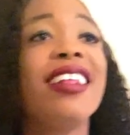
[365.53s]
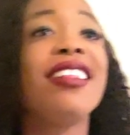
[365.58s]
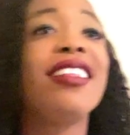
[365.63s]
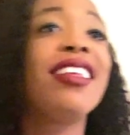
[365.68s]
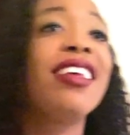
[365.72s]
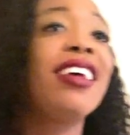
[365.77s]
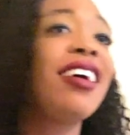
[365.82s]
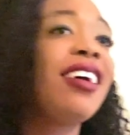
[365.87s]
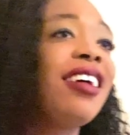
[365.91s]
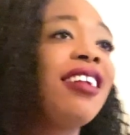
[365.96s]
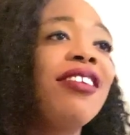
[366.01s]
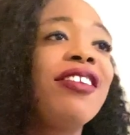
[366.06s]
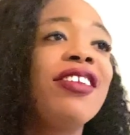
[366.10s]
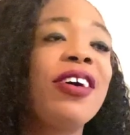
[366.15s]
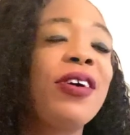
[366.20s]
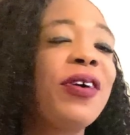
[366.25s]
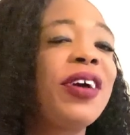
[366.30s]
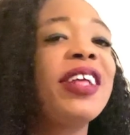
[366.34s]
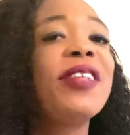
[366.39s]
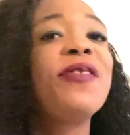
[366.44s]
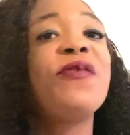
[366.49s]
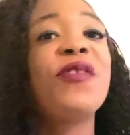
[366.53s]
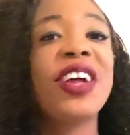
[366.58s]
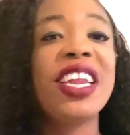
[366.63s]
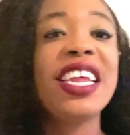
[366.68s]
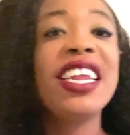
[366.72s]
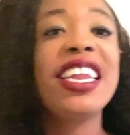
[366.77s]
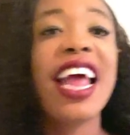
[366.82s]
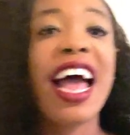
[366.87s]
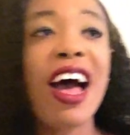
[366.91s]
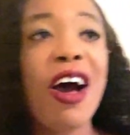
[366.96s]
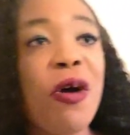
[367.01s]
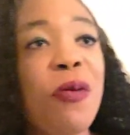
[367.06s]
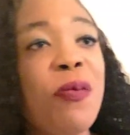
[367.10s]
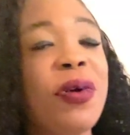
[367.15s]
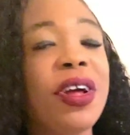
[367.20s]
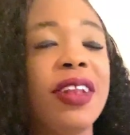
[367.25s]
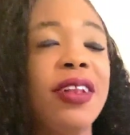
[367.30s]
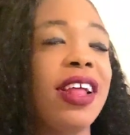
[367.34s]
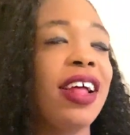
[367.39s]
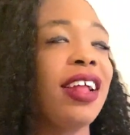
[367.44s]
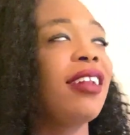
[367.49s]
I don't know, it's funny now,
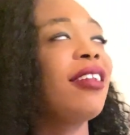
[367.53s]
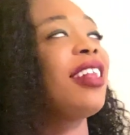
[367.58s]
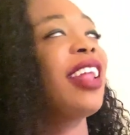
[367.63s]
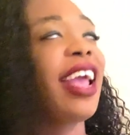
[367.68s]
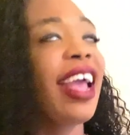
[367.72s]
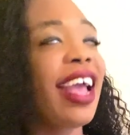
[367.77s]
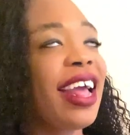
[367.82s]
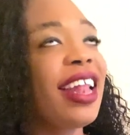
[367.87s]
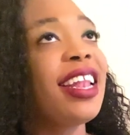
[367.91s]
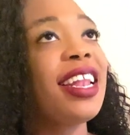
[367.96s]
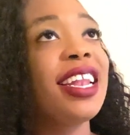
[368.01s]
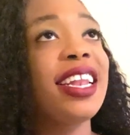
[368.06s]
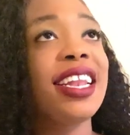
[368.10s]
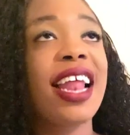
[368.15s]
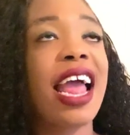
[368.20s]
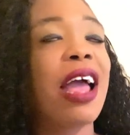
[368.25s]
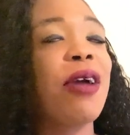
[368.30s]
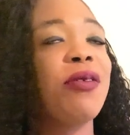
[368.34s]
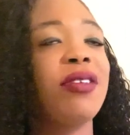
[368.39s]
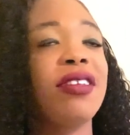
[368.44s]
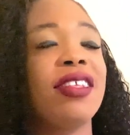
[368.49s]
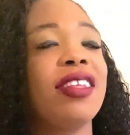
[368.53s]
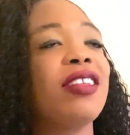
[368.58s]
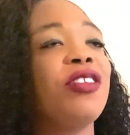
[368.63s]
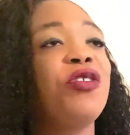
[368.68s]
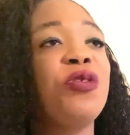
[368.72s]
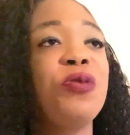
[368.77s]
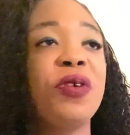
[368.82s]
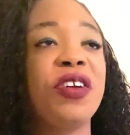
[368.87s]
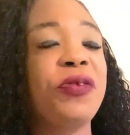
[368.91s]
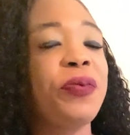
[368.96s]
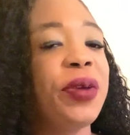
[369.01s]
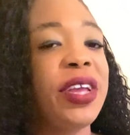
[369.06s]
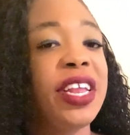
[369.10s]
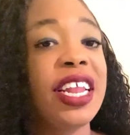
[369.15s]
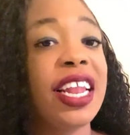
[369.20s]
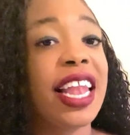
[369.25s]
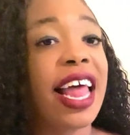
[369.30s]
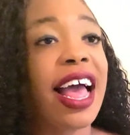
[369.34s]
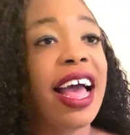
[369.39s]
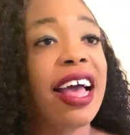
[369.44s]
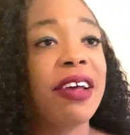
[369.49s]
but then I was in too much pain to
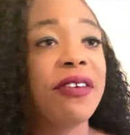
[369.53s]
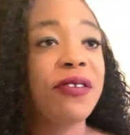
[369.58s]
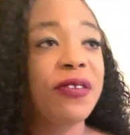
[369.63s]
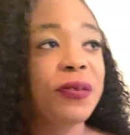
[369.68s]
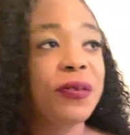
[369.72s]
laugh.